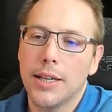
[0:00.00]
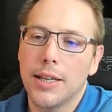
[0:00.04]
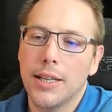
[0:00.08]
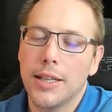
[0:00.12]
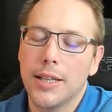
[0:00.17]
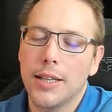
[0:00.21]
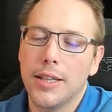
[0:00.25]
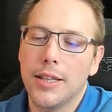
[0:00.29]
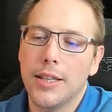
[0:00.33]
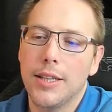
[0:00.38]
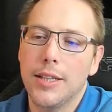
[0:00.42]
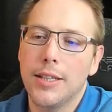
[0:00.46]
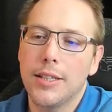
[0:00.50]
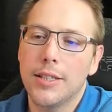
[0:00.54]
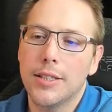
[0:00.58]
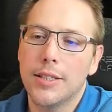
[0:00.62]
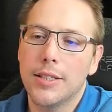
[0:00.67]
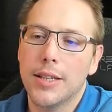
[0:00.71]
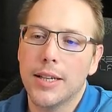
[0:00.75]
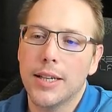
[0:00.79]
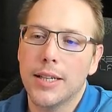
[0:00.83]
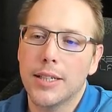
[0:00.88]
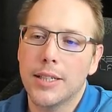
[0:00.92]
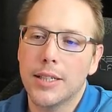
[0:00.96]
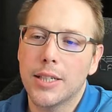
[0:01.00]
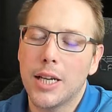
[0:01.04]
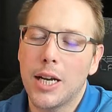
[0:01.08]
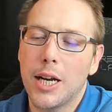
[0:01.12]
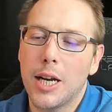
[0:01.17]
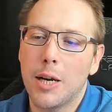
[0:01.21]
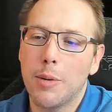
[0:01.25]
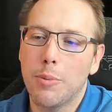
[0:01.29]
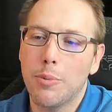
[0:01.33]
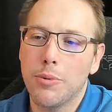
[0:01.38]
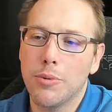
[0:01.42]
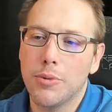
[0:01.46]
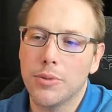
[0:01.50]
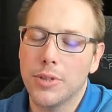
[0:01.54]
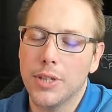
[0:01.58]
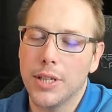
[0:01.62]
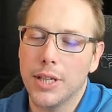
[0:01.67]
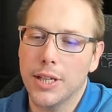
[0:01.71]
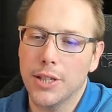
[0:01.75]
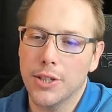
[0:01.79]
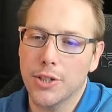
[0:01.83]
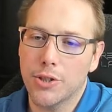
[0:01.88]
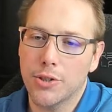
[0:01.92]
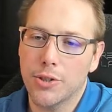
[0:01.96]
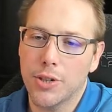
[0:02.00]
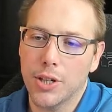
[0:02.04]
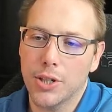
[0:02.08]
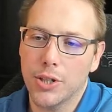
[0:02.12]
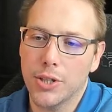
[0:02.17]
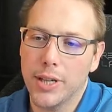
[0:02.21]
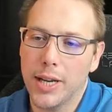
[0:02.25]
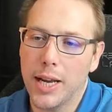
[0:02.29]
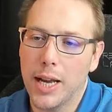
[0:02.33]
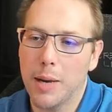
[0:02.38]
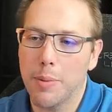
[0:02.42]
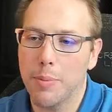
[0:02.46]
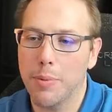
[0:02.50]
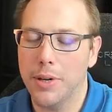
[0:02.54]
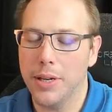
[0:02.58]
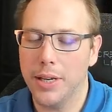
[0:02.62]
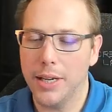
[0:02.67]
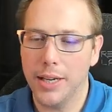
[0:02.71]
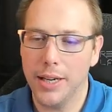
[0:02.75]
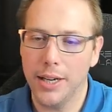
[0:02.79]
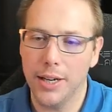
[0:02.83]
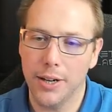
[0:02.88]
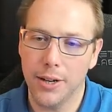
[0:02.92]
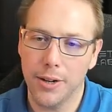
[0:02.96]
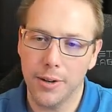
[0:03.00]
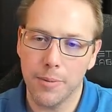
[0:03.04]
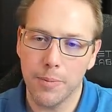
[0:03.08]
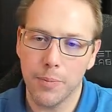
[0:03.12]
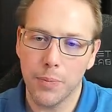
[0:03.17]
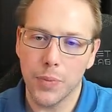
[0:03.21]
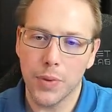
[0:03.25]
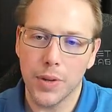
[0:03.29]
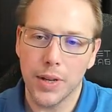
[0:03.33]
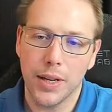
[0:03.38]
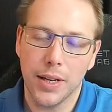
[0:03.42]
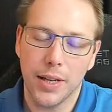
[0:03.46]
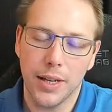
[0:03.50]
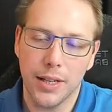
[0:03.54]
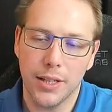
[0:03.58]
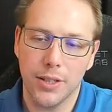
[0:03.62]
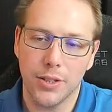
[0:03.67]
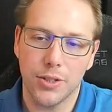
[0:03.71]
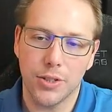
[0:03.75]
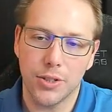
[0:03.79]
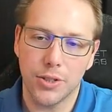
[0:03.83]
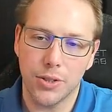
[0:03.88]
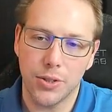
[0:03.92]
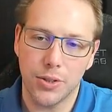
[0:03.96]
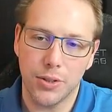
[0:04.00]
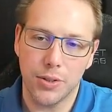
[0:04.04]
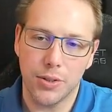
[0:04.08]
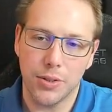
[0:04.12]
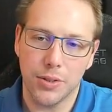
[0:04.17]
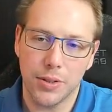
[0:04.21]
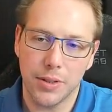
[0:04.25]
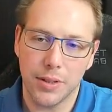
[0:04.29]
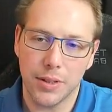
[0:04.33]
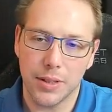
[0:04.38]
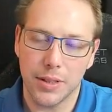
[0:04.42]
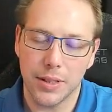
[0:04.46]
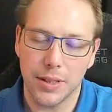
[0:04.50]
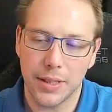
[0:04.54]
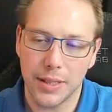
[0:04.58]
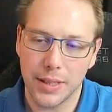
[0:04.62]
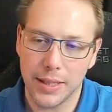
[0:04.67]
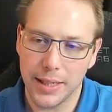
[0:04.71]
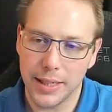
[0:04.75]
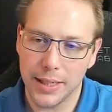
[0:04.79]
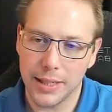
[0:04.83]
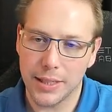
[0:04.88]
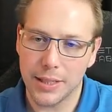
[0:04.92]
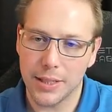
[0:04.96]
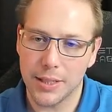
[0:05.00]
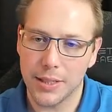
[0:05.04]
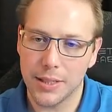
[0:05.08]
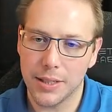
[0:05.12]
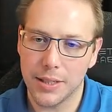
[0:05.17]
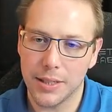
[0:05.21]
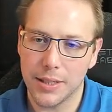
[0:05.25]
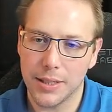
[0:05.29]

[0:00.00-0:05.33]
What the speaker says: this is a tuple deconstruction happening here. And so let